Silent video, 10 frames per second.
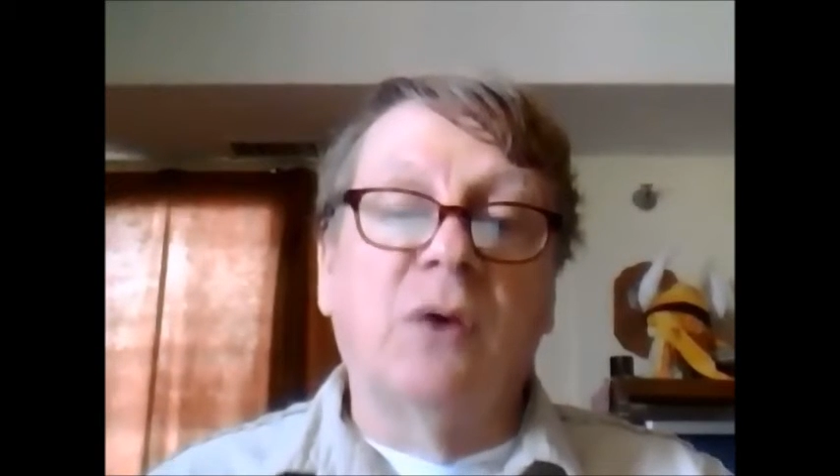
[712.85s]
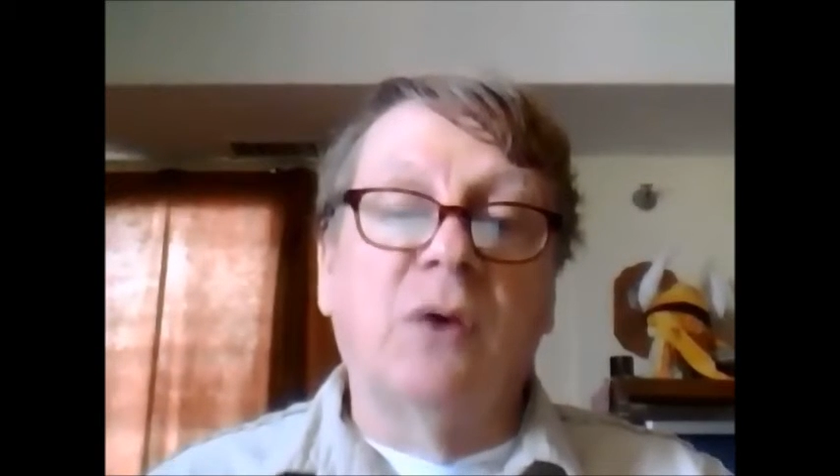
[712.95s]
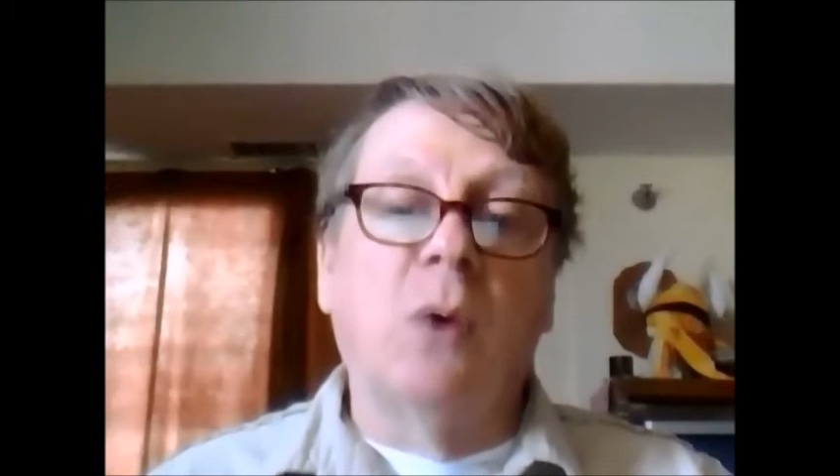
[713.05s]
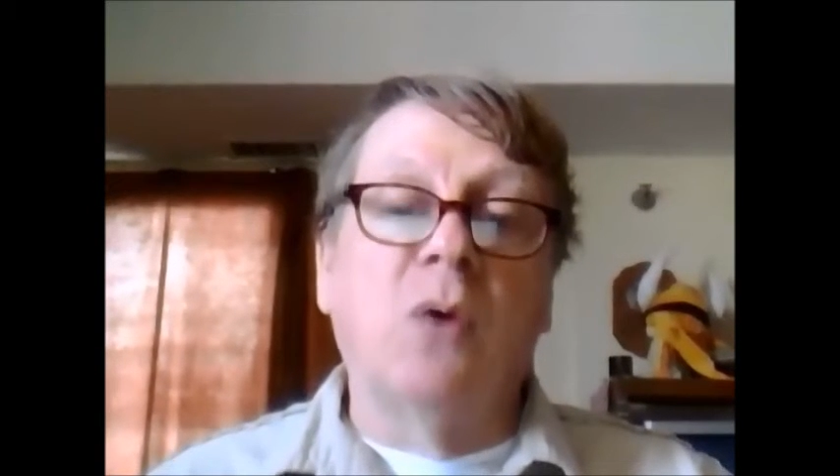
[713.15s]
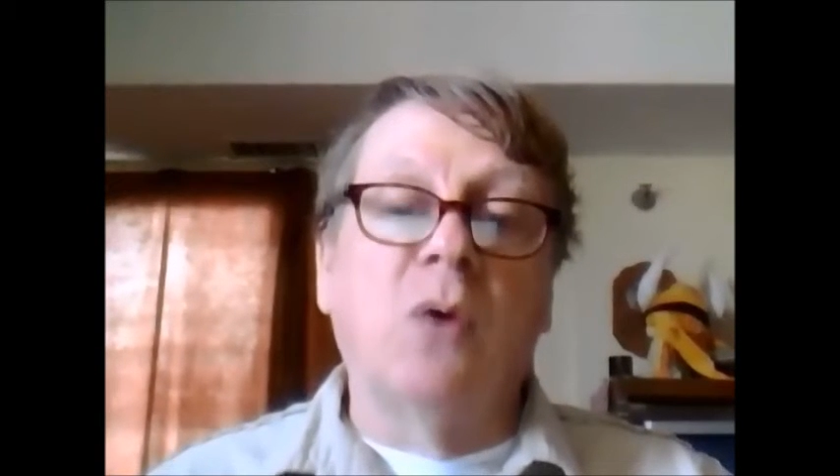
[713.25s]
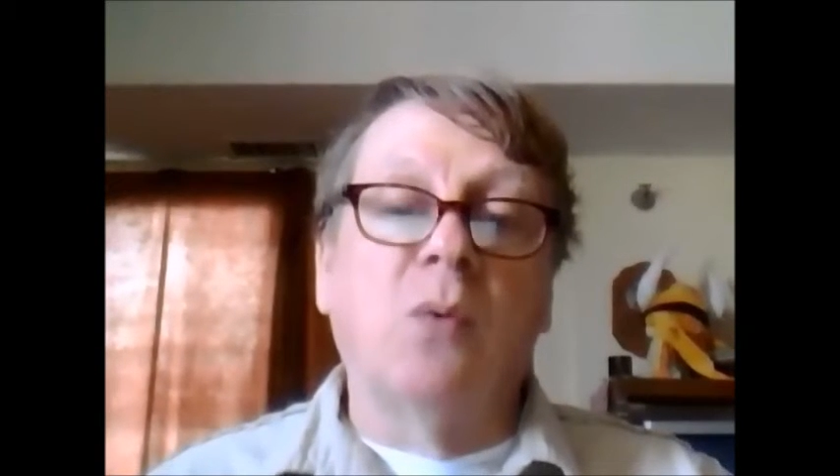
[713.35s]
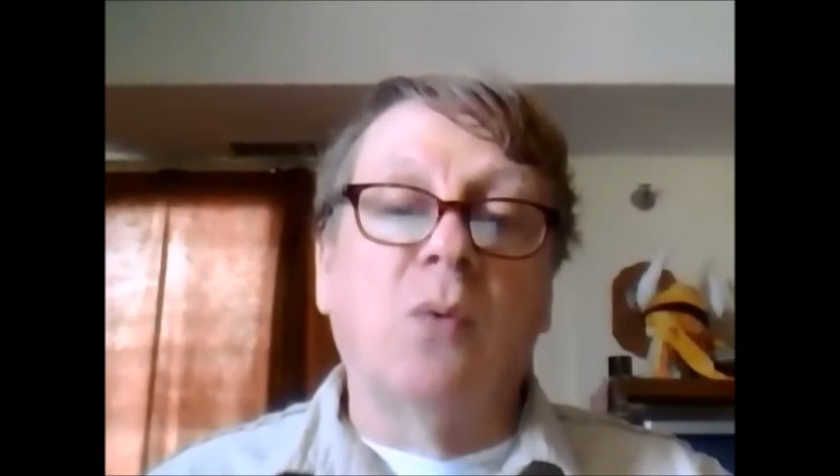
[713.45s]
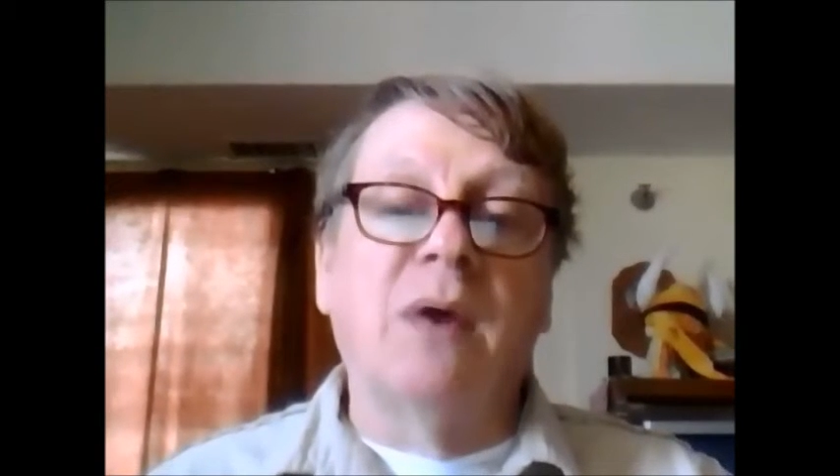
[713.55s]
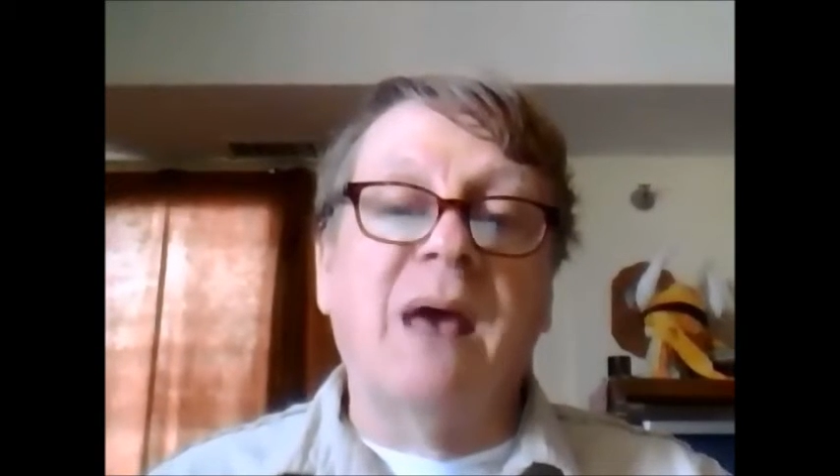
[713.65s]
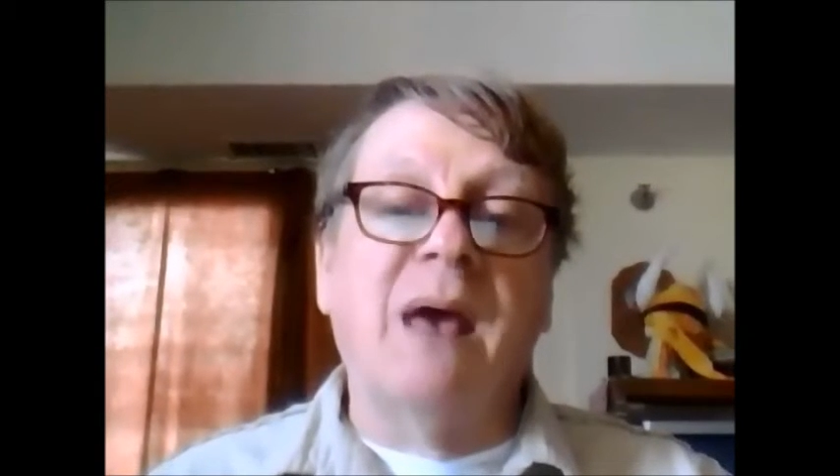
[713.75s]
quote,
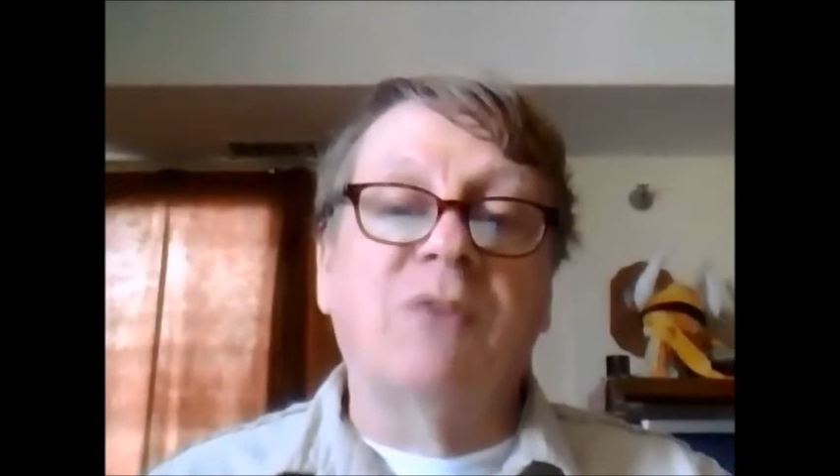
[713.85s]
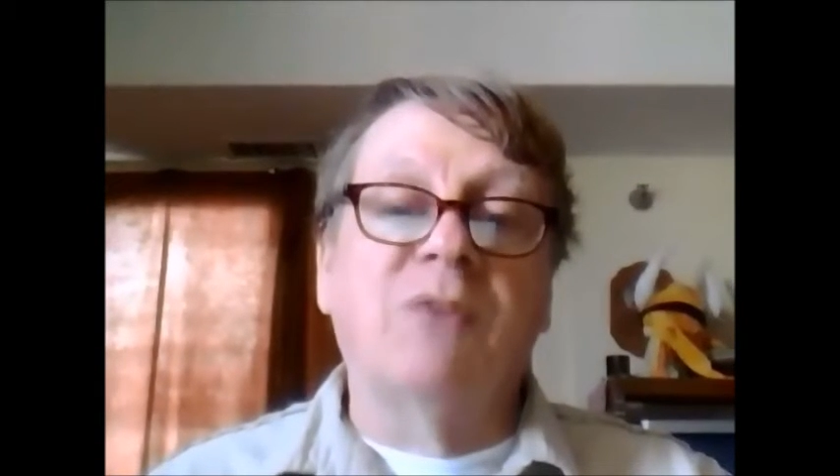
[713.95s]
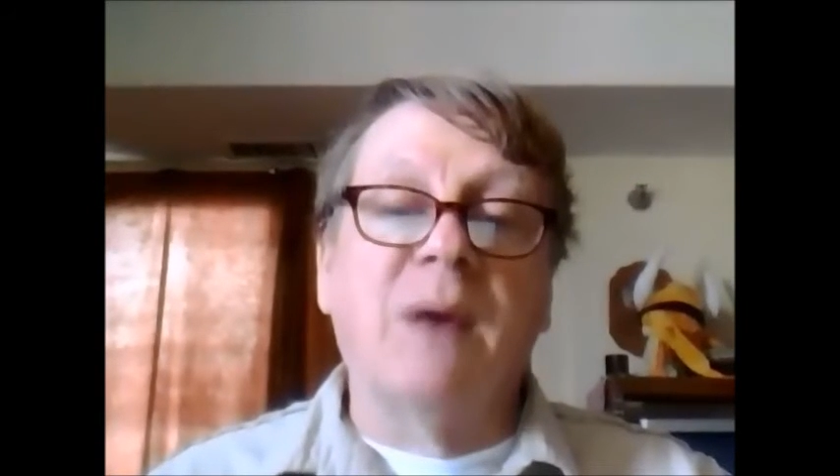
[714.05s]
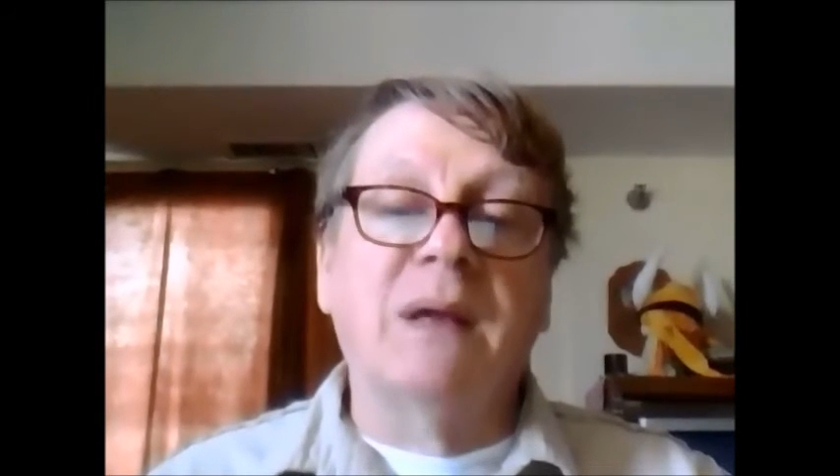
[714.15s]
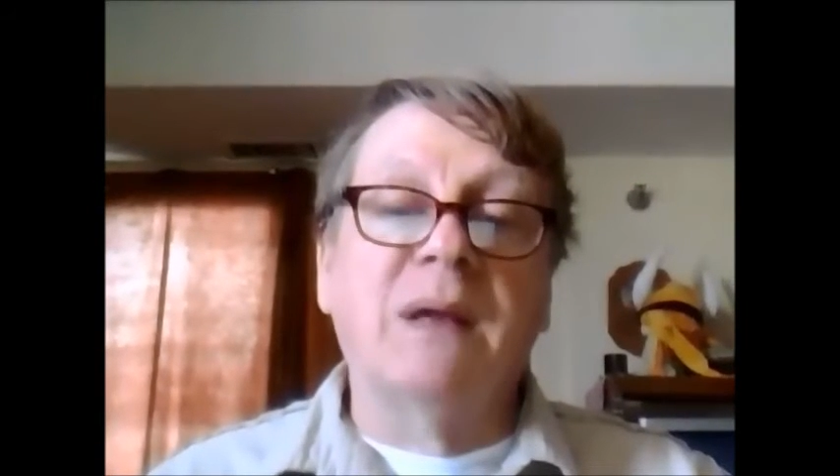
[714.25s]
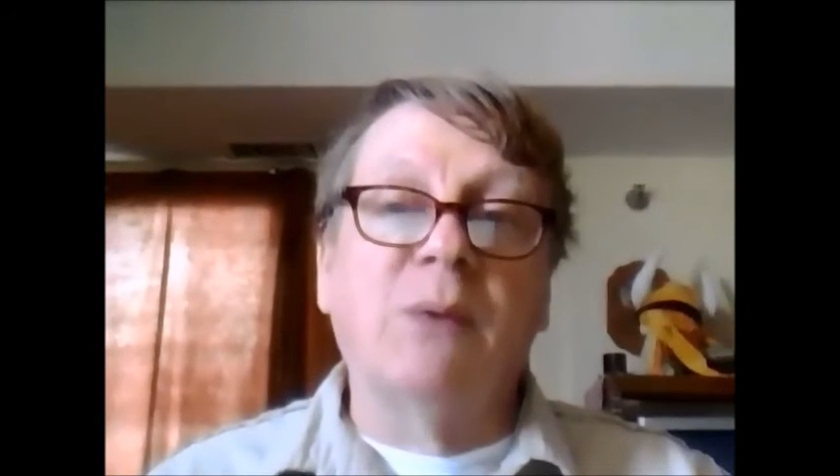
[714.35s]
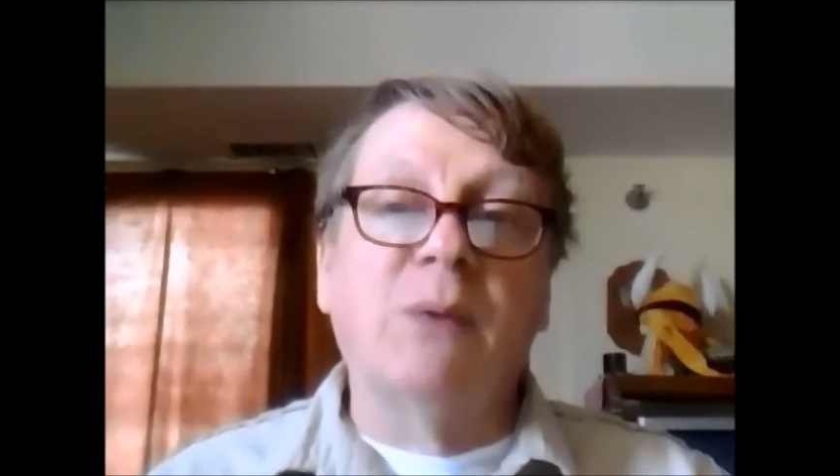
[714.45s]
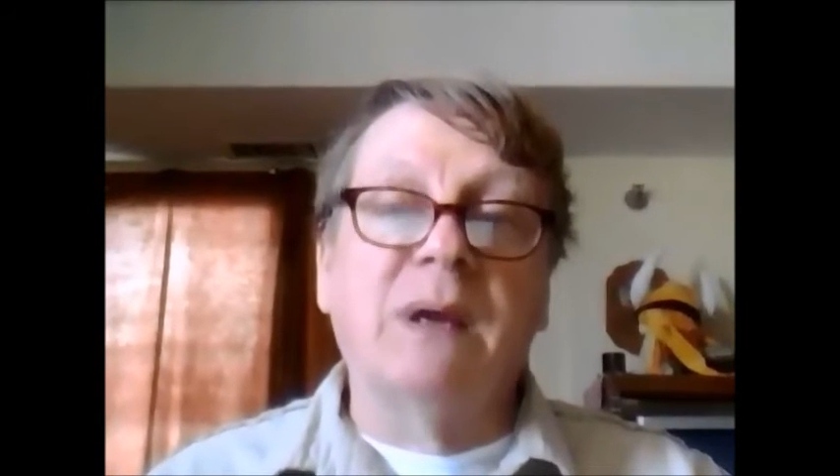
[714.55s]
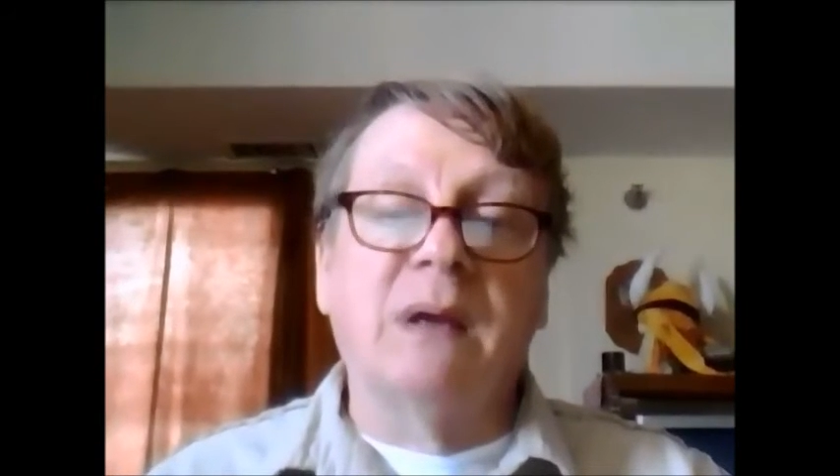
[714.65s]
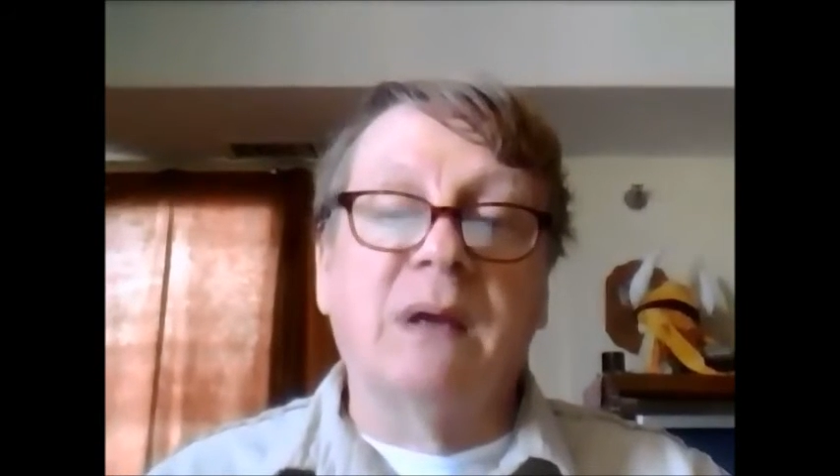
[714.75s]
would have directly weakened